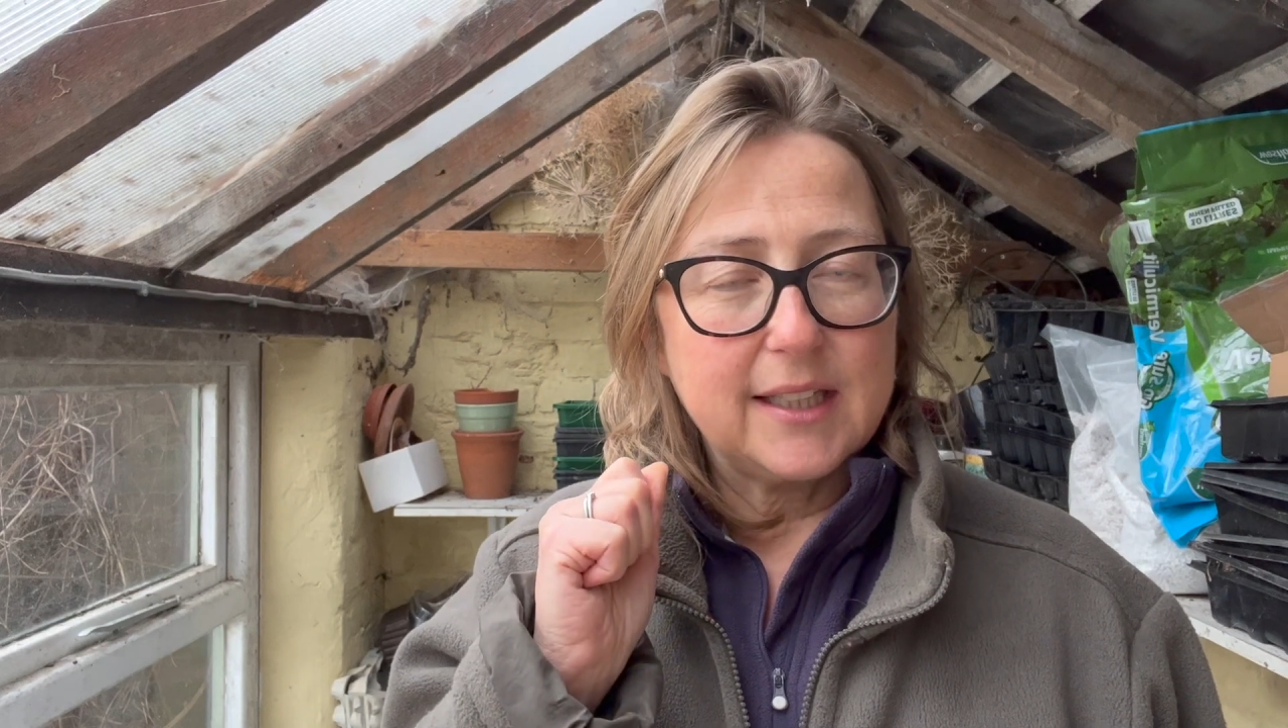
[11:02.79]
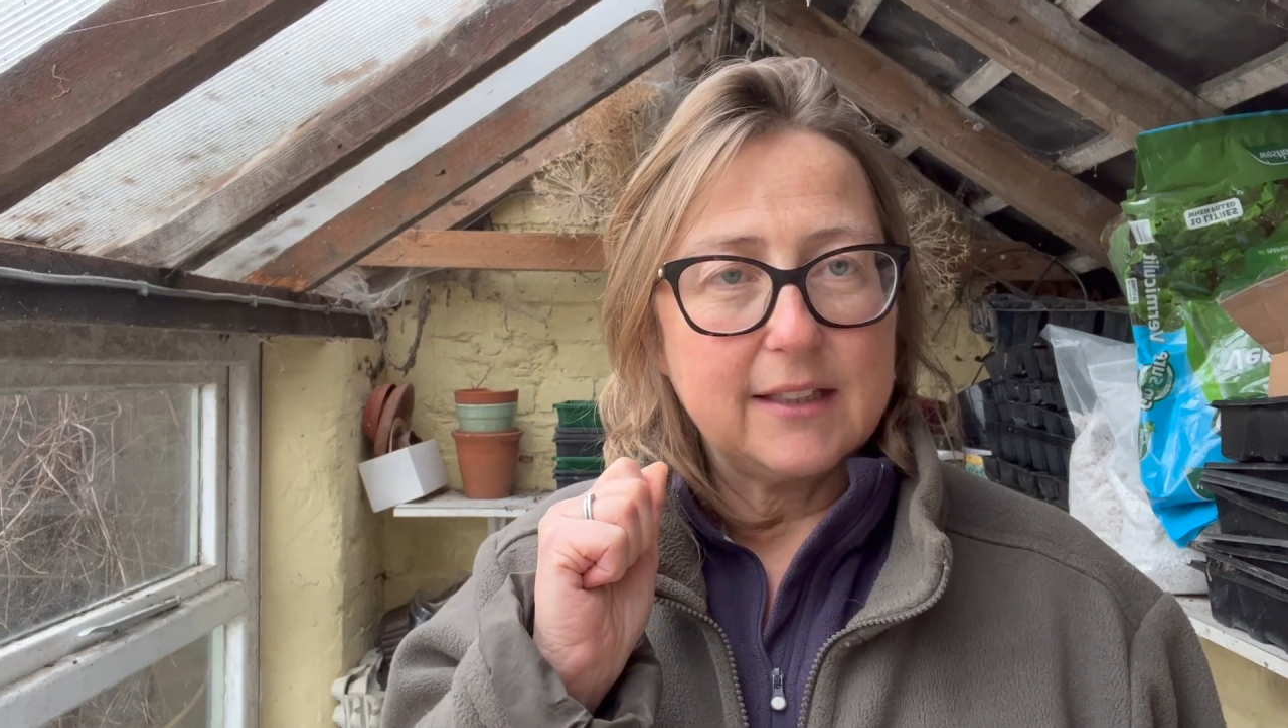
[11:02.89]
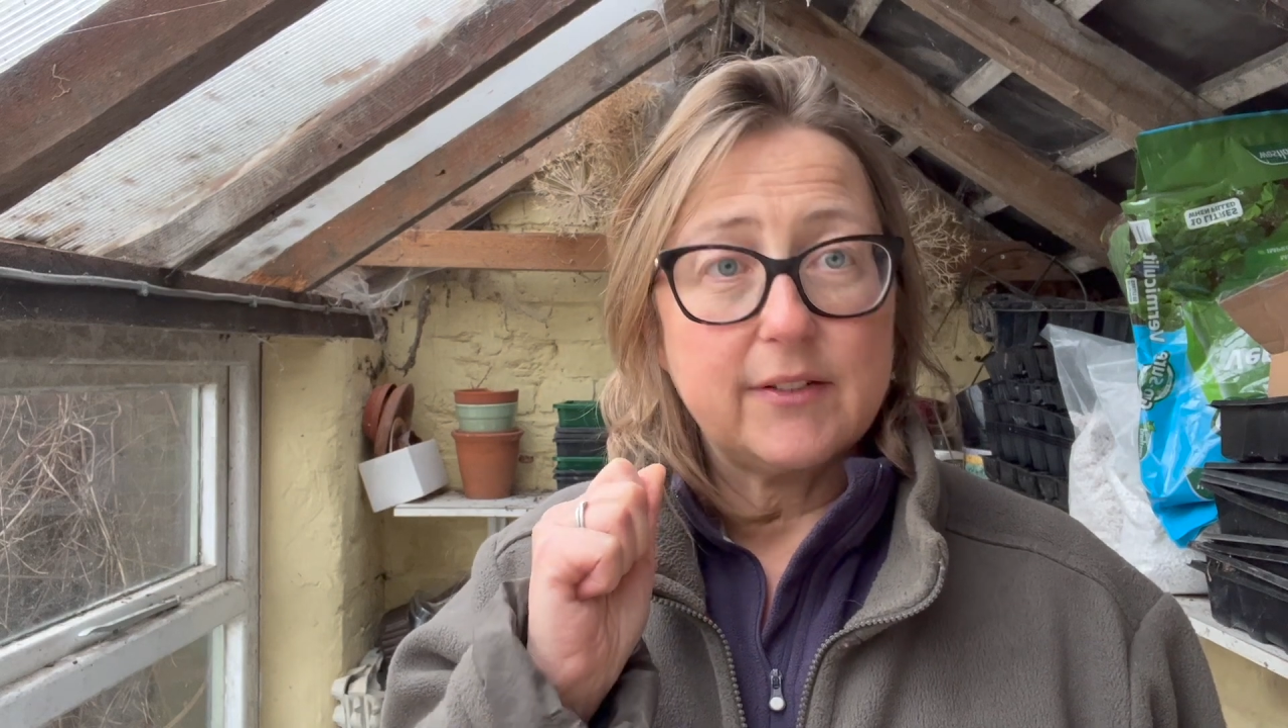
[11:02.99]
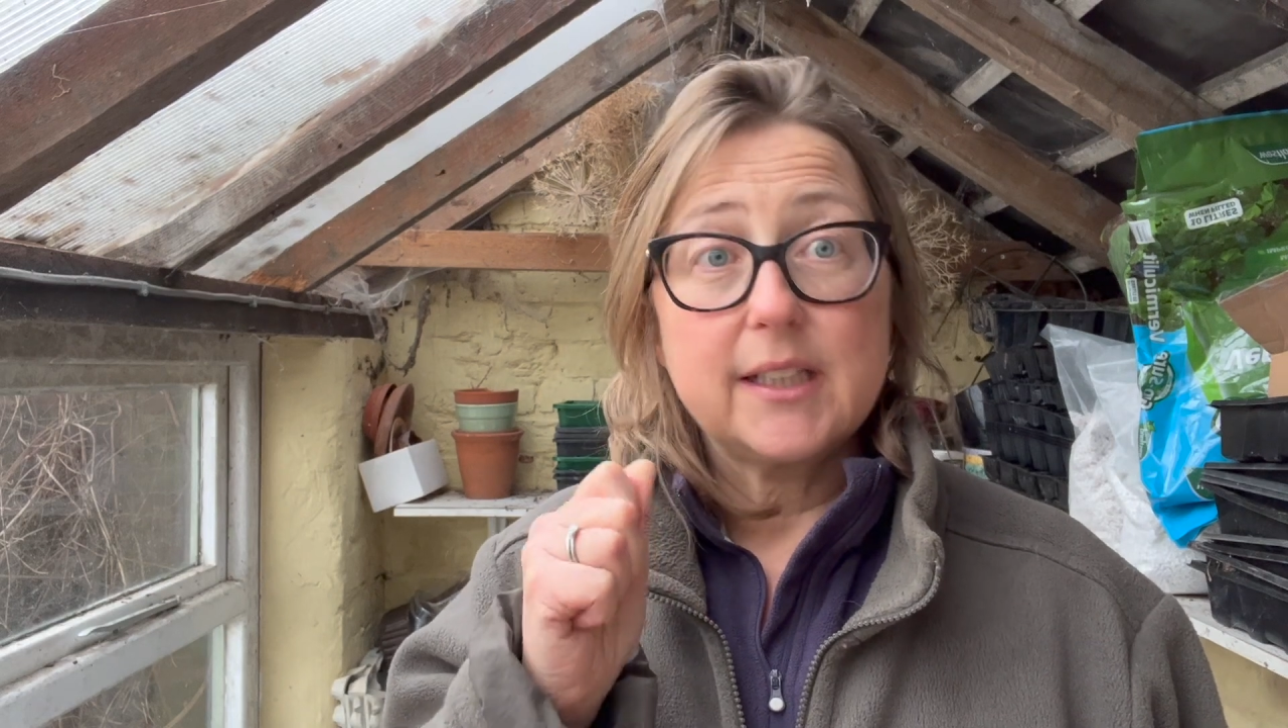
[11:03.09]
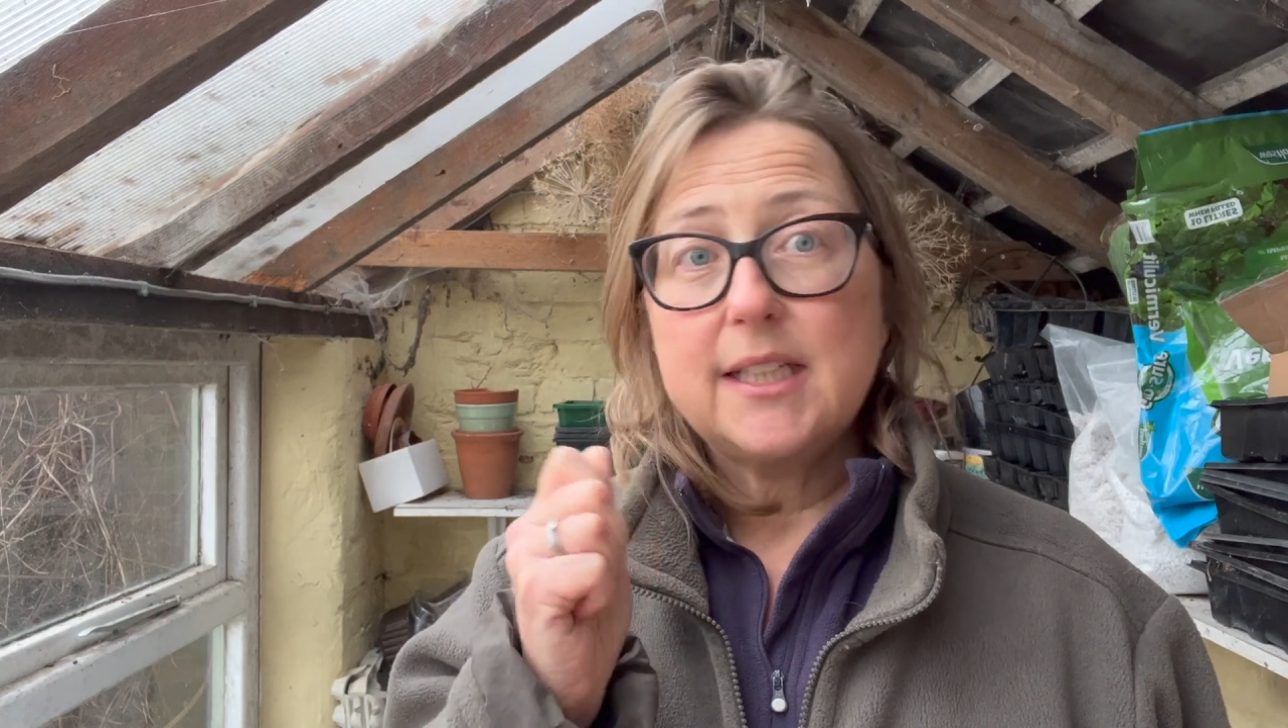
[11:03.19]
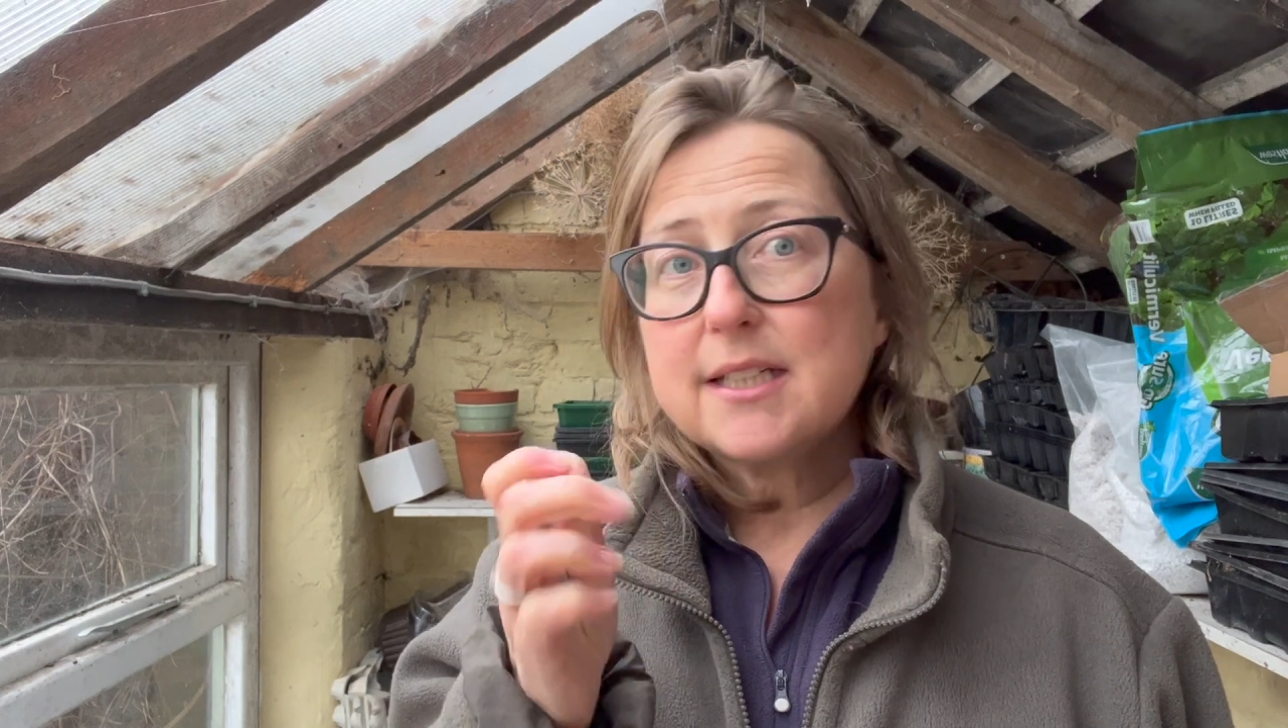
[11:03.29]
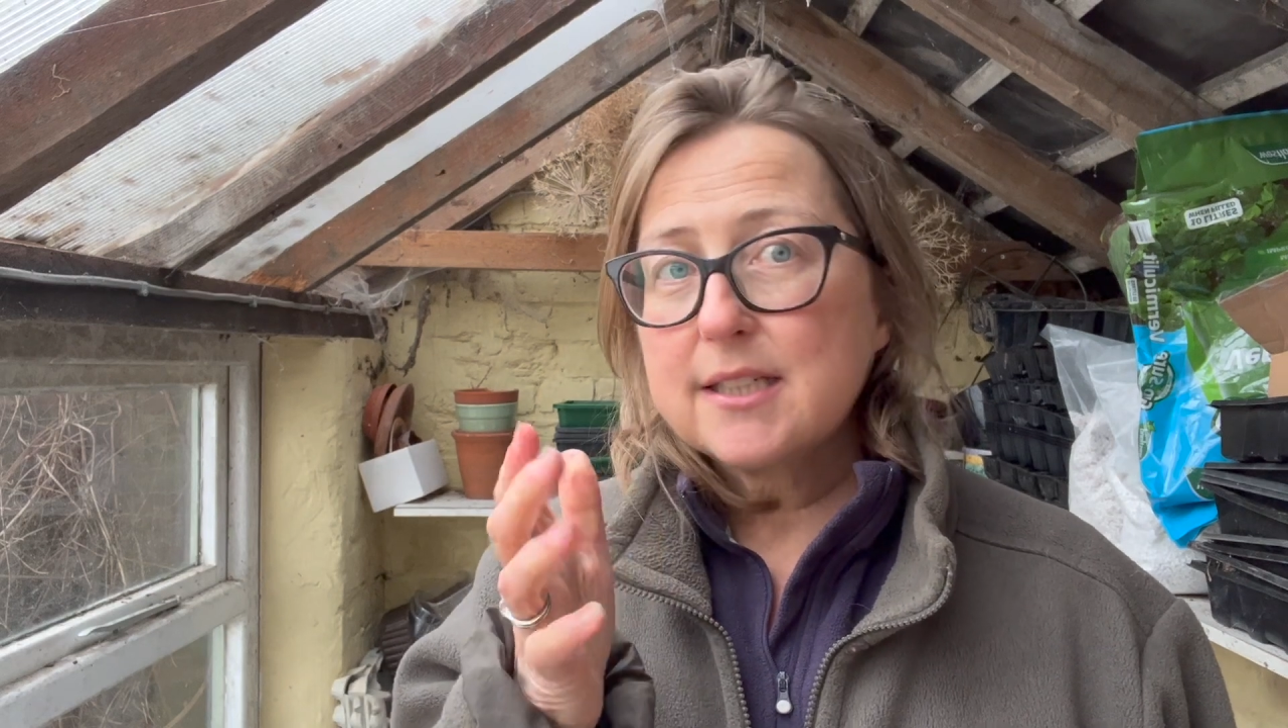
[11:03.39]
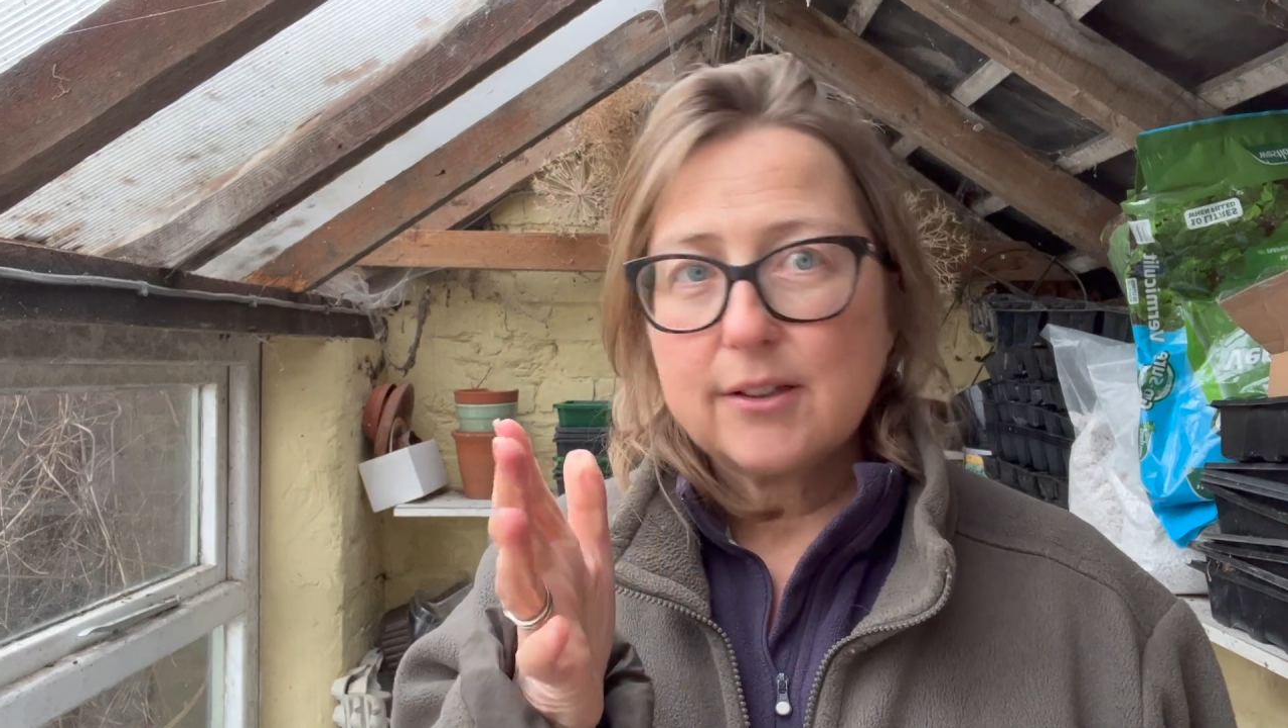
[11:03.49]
if I need to